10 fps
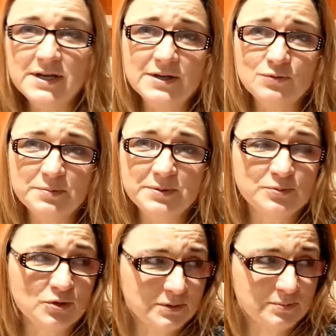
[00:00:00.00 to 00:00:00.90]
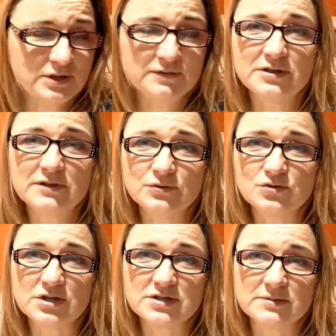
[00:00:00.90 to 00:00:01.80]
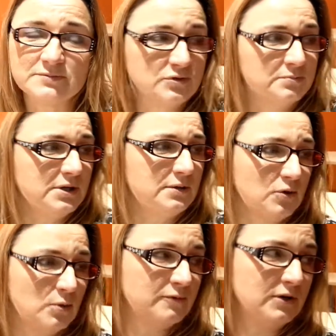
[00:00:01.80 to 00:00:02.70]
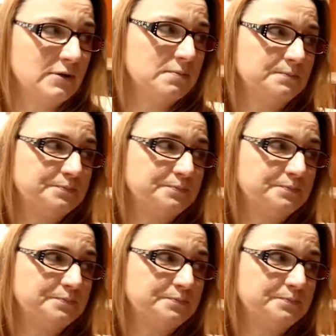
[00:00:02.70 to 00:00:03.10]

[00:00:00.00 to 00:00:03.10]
Ian will be probably brave enough to try some for me, hopefully